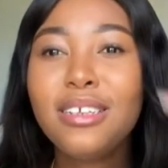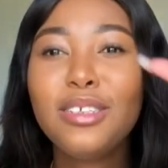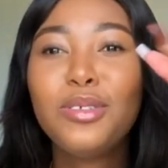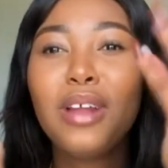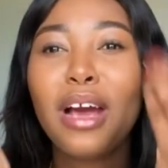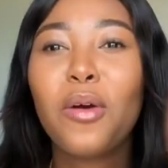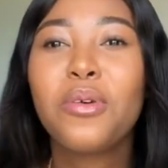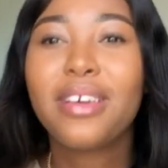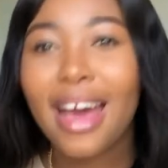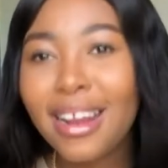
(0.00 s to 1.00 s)
like
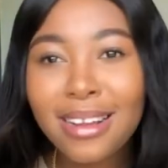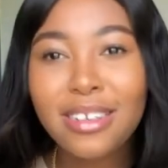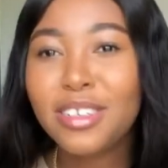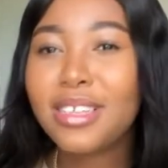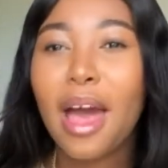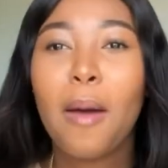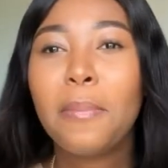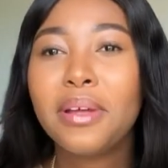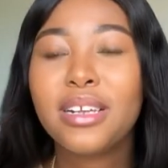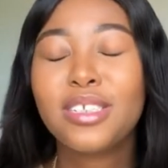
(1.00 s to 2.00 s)
organically just
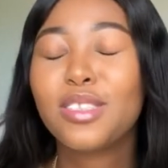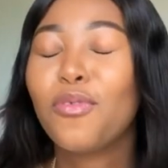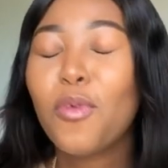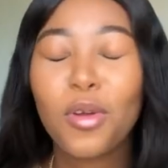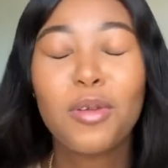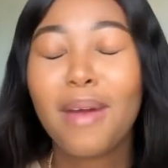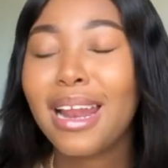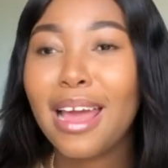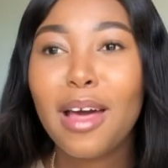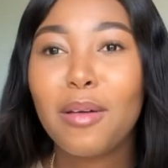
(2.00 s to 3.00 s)
happen and just fall on my
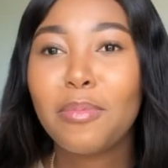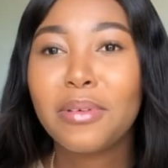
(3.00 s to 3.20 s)
lap.